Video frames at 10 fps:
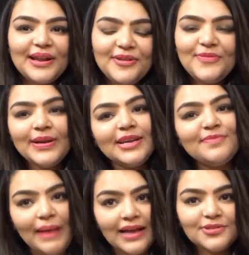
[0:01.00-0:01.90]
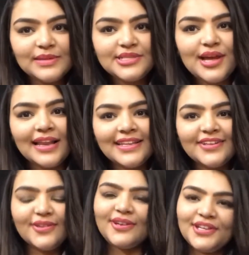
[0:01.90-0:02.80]
everyone and welcome back to my channel,
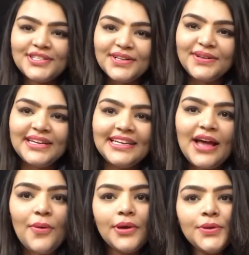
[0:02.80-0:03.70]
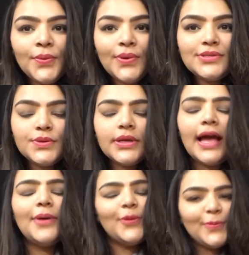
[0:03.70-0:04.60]
The Colossal Colleen. How are you all doing?
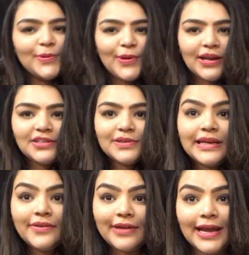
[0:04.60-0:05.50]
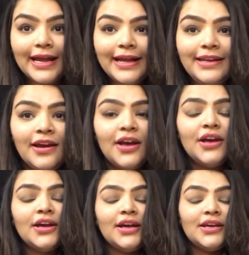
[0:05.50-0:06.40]
I hope you all are doing great.
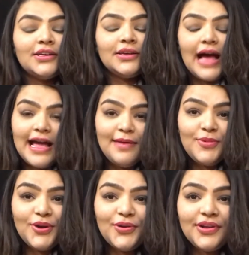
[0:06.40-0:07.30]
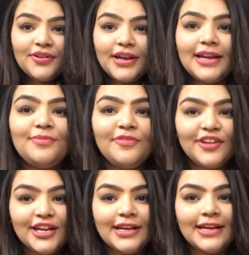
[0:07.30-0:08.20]
I am not doing great. I'm
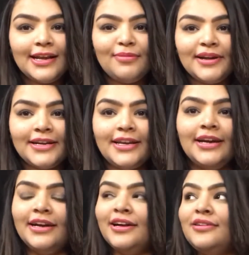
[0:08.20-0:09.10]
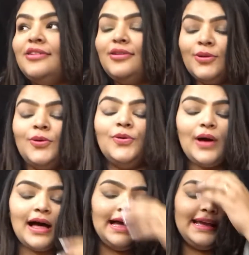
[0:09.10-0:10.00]
feeling a little bit
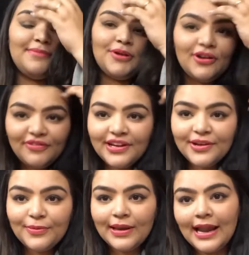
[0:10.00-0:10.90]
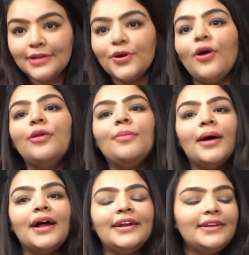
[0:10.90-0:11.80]
low. I am not feeling well at all,
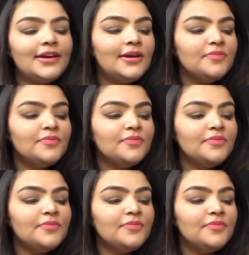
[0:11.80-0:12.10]
but